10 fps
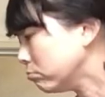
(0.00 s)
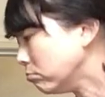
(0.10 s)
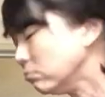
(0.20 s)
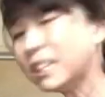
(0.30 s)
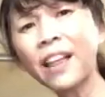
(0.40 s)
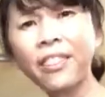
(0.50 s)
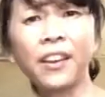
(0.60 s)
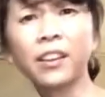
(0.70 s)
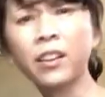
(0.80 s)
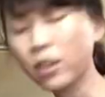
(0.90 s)

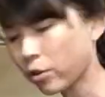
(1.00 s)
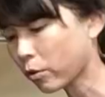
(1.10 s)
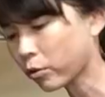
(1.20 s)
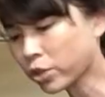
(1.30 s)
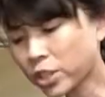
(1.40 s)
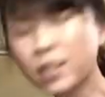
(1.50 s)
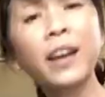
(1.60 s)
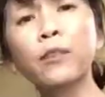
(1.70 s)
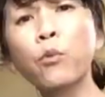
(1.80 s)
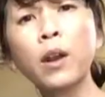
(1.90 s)
nothing. They're just
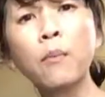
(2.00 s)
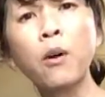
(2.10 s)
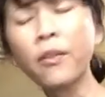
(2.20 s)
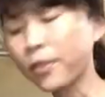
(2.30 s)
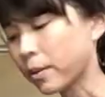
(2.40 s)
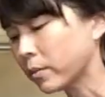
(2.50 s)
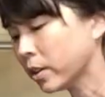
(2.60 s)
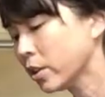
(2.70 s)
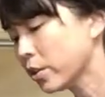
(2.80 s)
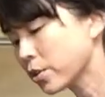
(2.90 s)
like when I bought them.
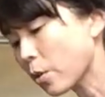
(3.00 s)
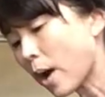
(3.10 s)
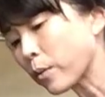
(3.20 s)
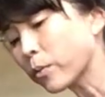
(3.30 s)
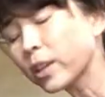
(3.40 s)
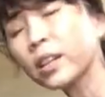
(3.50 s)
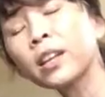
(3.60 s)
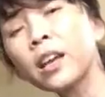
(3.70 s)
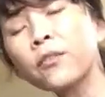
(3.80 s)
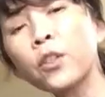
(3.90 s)
So I really,
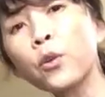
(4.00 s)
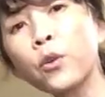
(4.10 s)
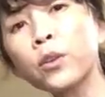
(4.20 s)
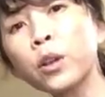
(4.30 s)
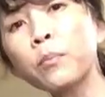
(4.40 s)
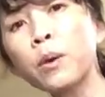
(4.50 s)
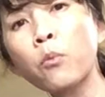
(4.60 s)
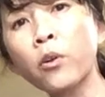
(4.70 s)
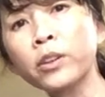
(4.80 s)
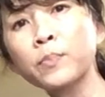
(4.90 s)
even though they're a little bit
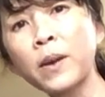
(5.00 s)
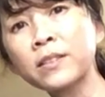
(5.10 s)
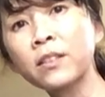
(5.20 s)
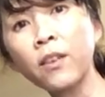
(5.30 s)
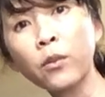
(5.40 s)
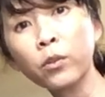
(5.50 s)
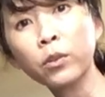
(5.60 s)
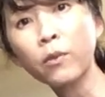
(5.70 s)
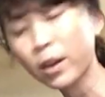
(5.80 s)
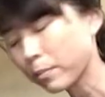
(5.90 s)
more expensive, I
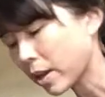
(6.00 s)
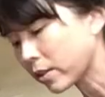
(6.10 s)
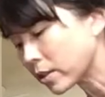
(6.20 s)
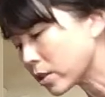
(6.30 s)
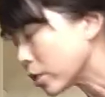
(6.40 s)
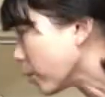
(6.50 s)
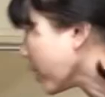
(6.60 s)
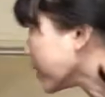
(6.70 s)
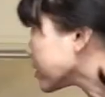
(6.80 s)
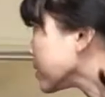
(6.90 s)
really recommend these 2
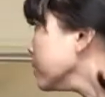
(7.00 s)
things.